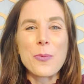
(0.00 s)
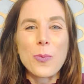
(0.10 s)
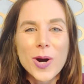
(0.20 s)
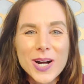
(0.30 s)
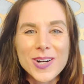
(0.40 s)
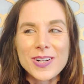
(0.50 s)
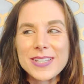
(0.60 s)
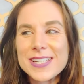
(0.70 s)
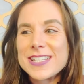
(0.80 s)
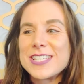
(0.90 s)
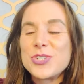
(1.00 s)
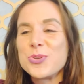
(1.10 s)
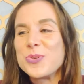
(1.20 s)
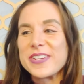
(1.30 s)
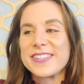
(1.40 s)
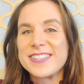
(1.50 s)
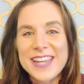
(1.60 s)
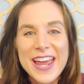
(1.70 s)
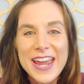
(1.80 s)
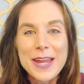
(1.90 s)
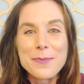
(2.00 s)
world did you just say?